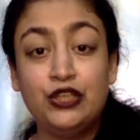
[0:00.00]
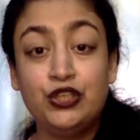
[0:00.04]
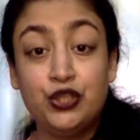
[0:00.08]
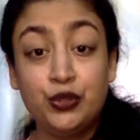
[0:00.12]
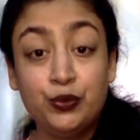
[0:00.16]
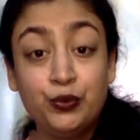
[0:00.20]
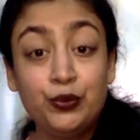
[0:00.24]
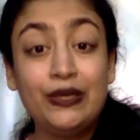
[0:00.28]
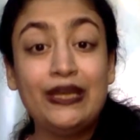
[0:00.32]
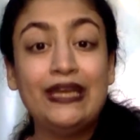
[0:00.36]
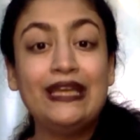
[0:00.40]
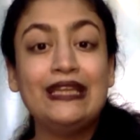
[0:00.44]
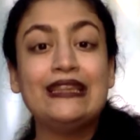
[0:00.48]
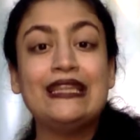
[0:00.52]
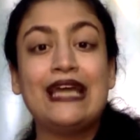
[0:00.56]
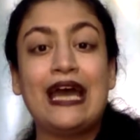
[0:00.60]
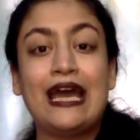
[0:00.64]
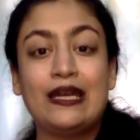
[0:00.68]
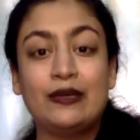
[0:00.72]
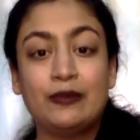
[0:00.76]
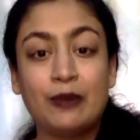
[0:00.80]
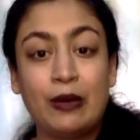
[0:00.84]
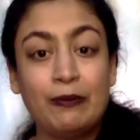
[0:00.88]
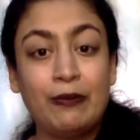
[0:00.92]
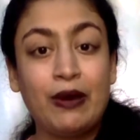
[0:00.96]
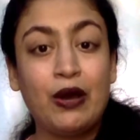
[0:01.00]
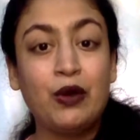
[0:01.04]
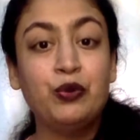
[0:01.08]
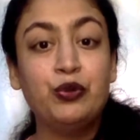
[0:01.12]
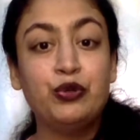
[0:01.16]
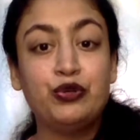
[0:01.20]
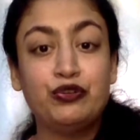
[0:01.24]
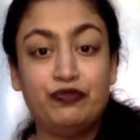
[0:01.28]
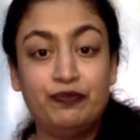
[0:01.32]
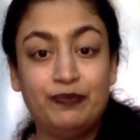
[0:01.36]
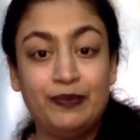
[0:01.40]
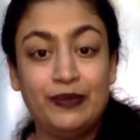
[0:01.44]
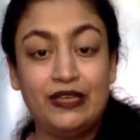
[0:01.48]
during that amount
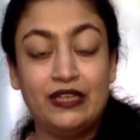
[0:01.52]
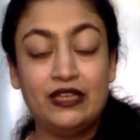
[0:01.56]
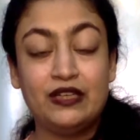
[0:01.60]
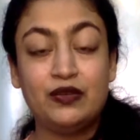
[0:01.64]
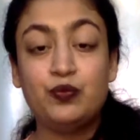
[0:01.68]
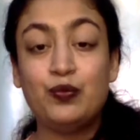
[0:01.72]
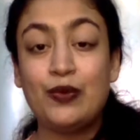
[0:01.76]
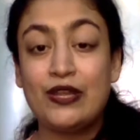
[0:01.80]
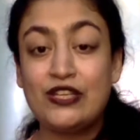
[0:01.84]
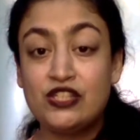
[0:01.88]
of period